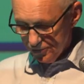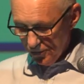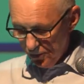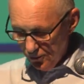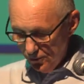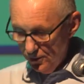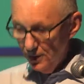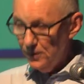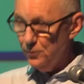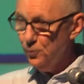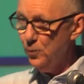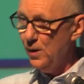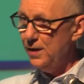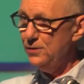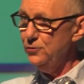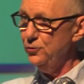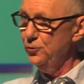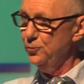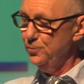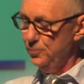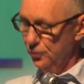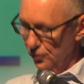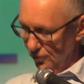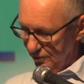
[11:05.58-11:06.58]
only when you
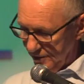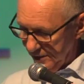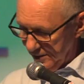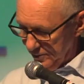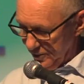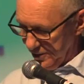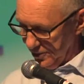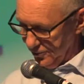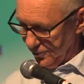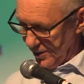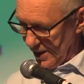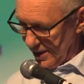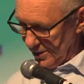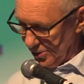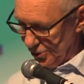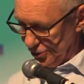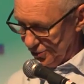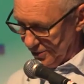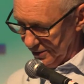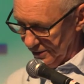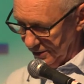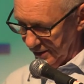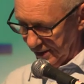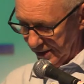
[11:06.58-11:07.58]
put
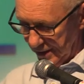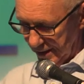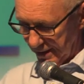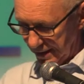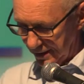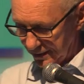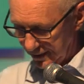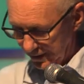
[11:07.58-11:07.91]
immigration in